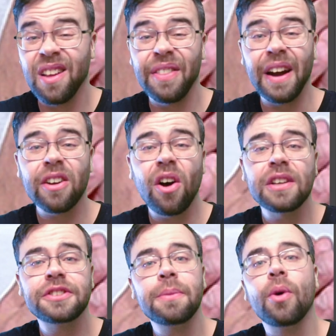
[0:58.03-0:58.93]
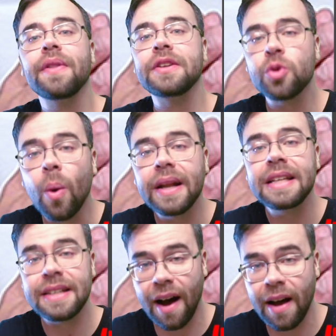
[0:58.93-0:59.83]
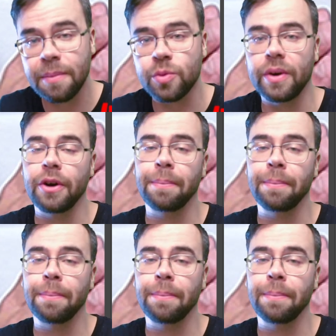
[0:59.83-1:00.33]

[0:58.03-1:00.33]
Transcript: that'd cost you more than 20 times what you're